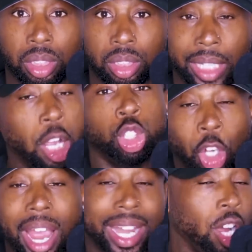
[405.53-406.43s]
They gonna
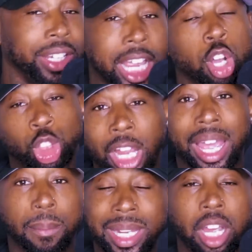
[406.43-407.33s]
try it. They gonna try
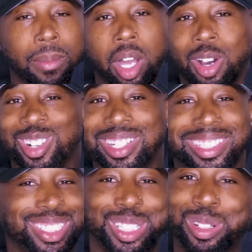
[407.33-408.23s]
it, but they gonna be like, oh,
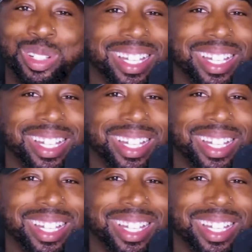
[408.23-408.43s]
this dude,